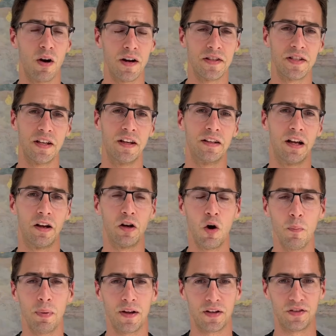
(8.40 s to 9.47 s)
writing, and
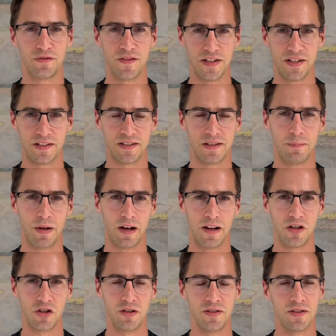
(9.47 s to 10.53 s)
complex physics
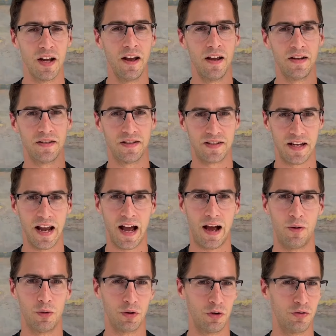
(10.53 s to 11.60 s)
simulations to see
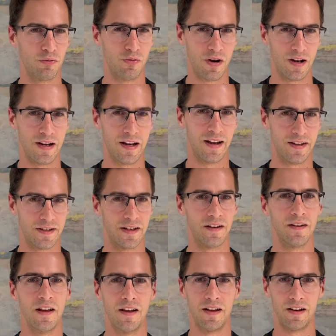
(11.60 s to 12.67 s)
how good really is it.
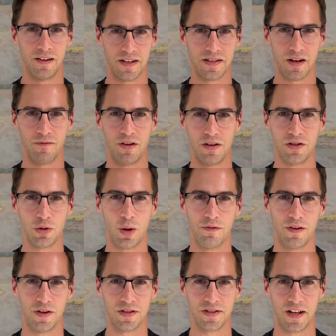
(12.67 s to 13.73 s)
Let's dive into our
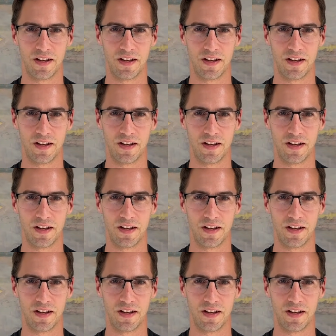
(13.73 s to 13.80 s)
first